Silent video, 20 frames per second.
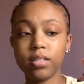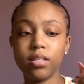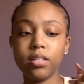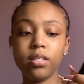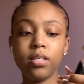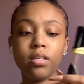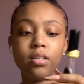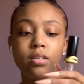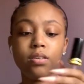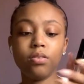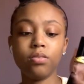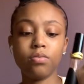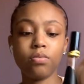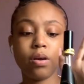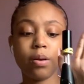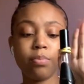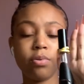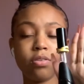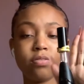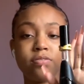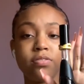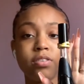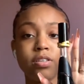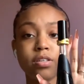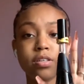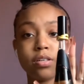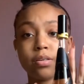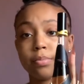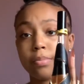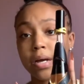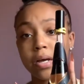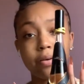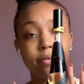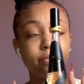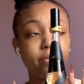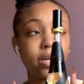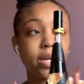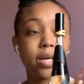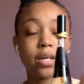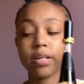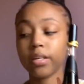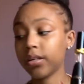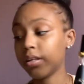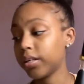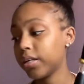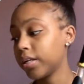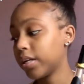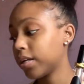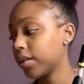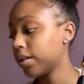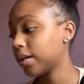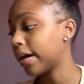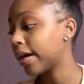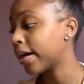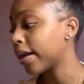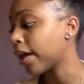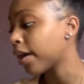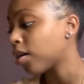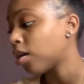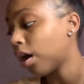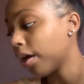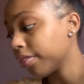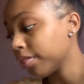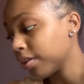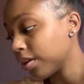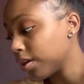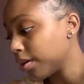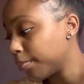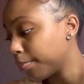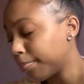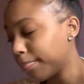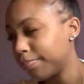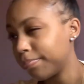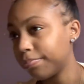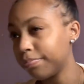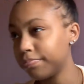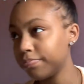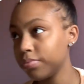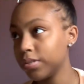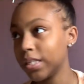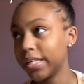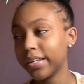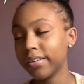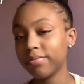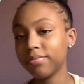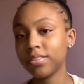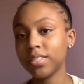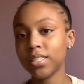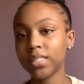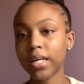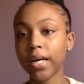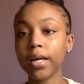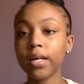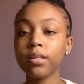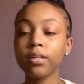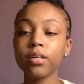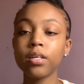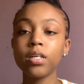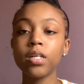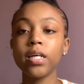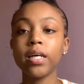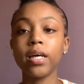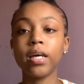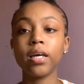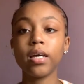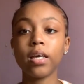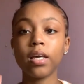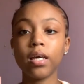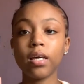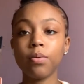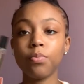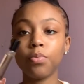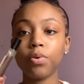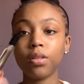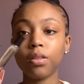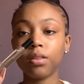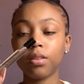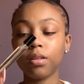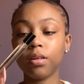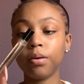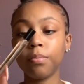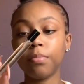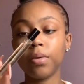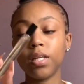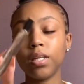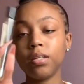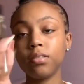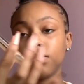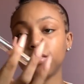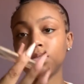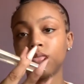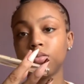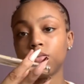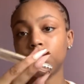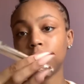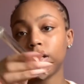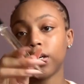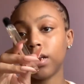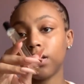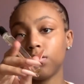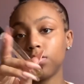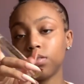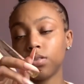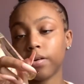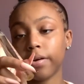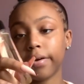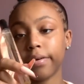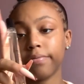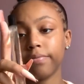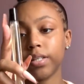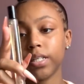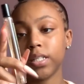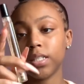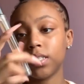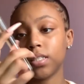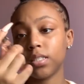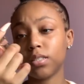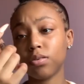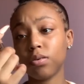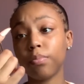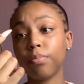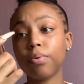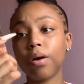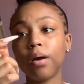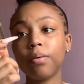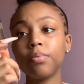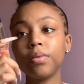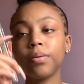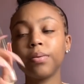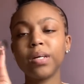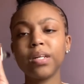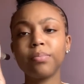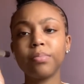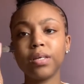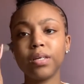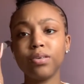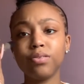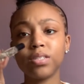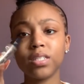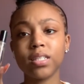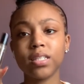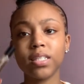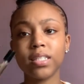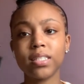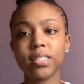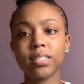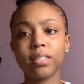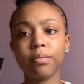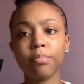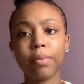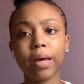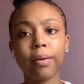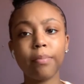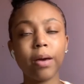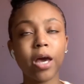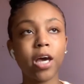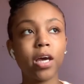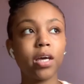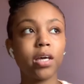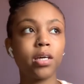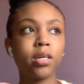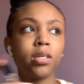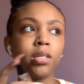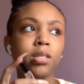the Rebel Fleur by Rihanna, and I got the gift set, it came with a mini, so I also have this, so I'm probably going to be using this in my bag,